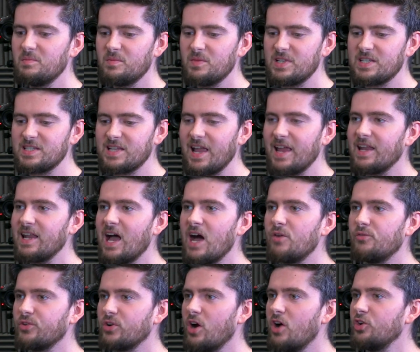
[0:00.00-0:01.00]
stand
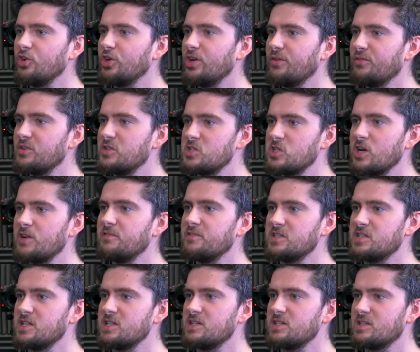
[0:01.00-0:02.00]
out for 100 different
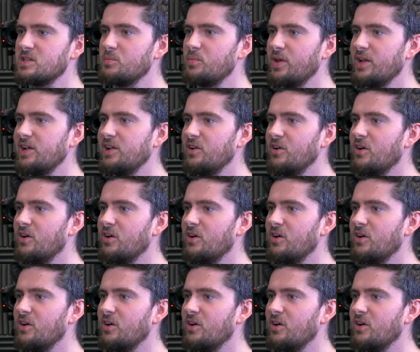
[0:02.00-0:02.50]
services depending